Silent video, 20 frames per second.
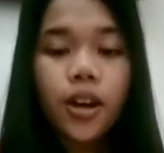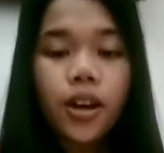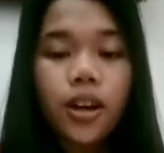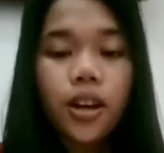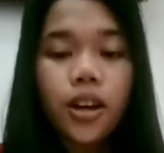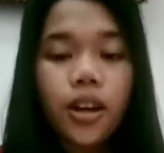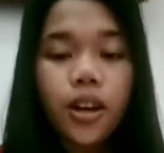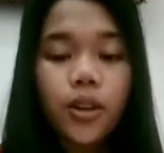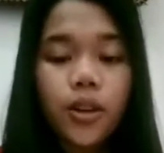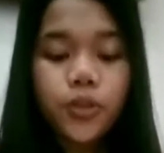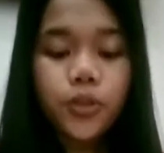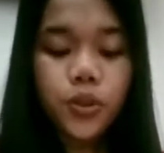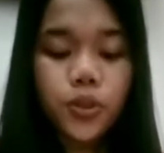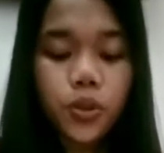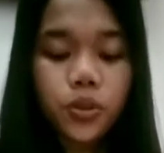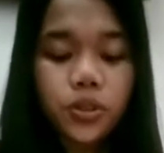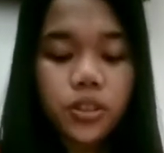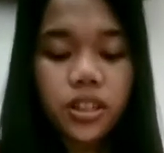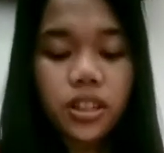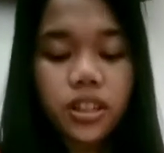
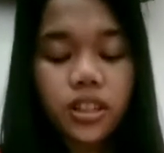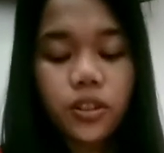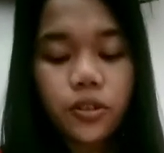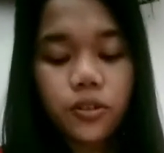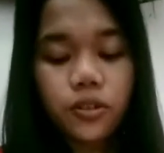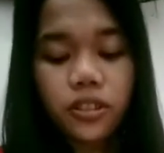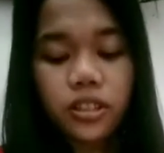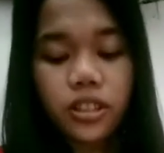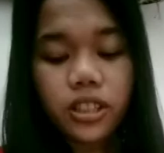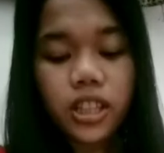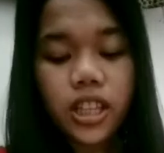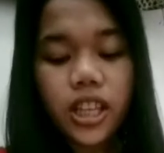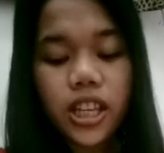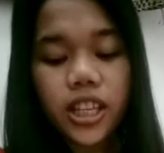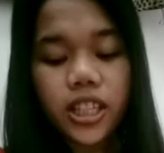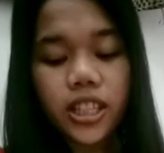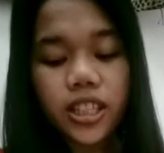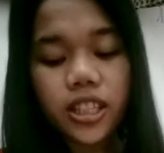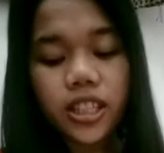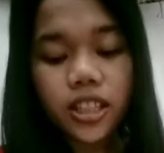Social linguistics is
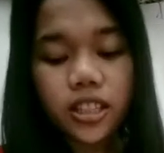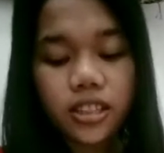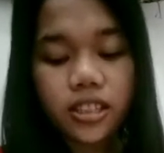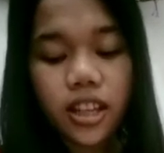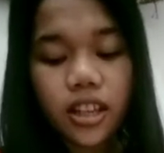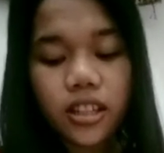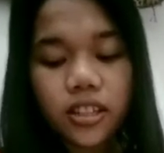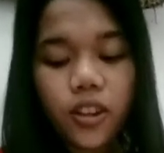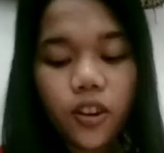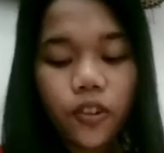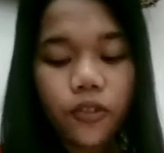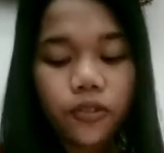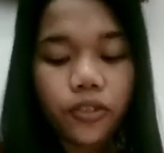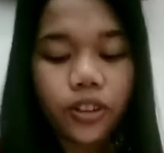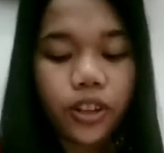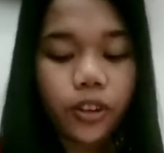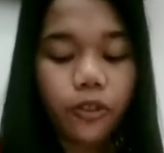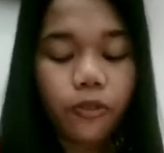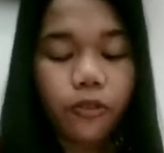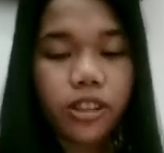the study of
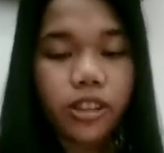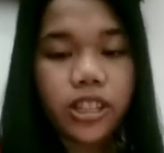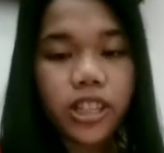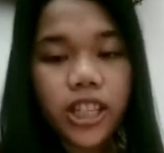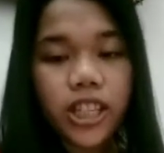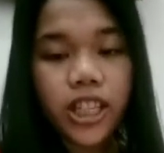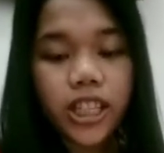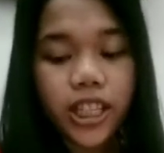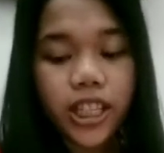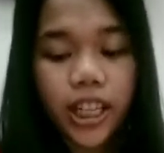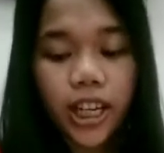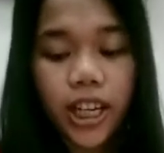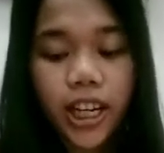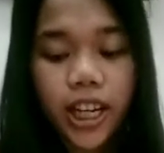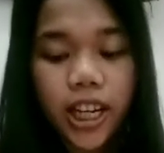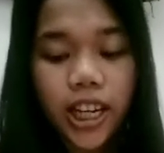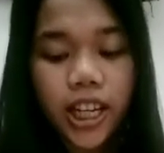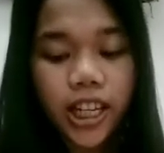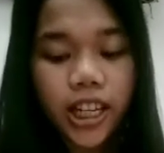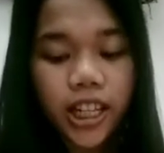language in
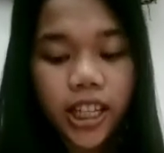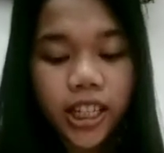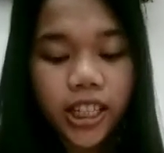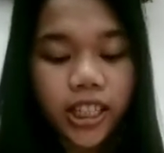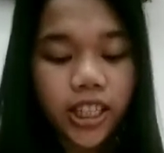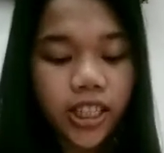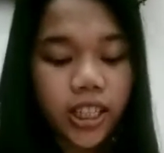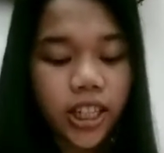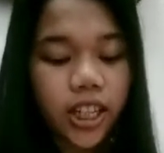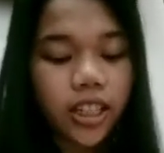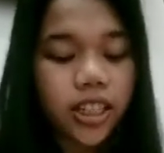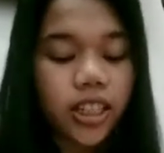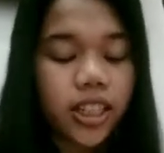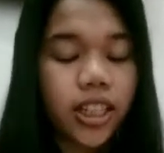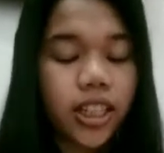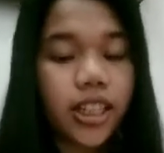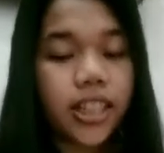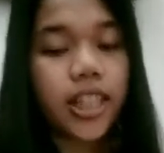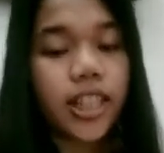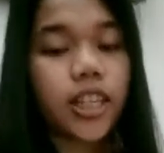relation to
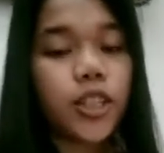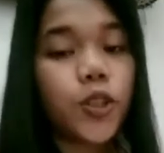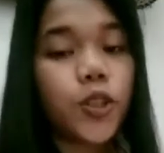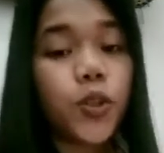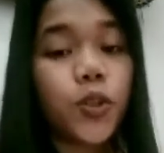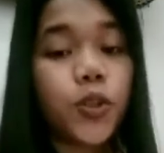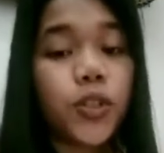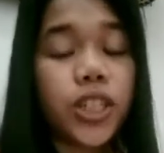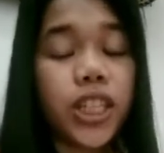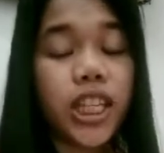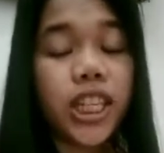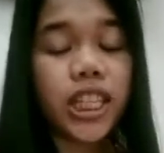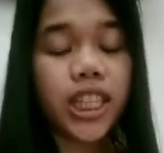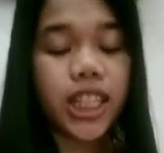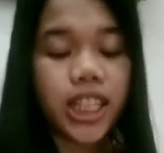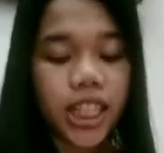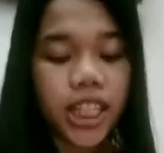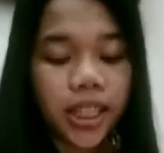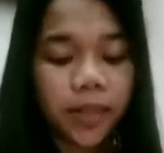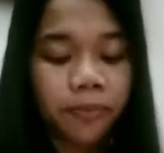the
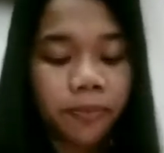society.